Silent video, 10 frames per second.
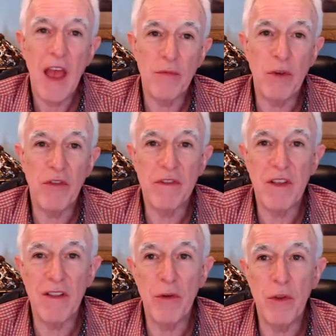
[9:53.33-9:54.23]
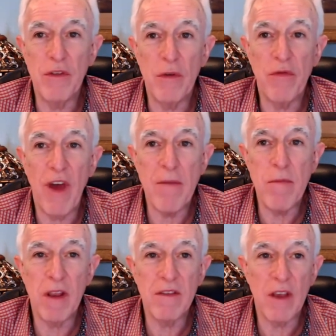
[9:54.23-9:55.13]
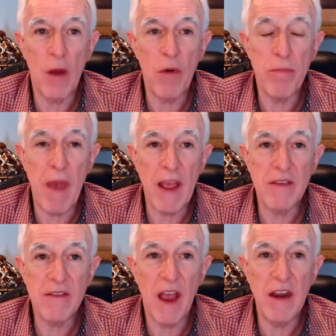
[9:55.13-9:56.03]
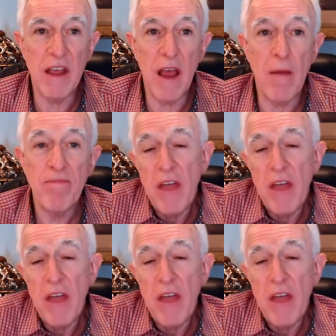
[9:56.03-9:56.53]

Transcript: as we just alluded to five minutes ago with banks tightening up.